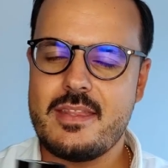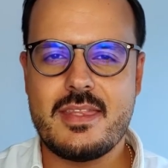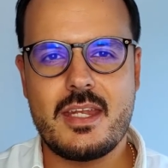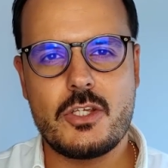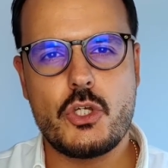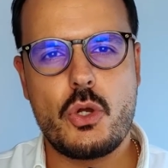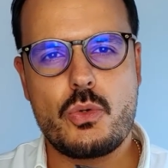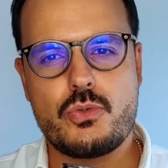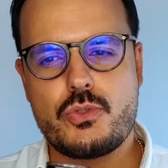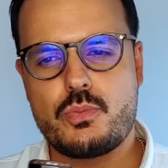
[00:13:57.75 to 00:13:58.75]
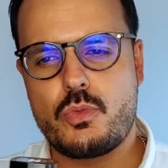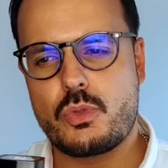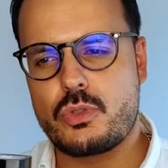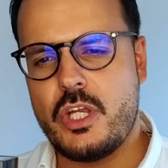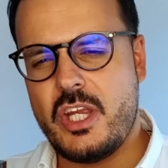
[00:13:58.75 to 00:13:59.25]
and then goes
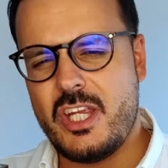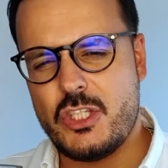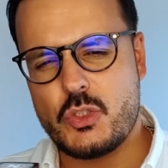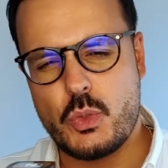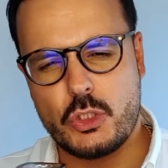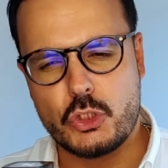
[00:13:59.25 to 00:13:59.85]
more into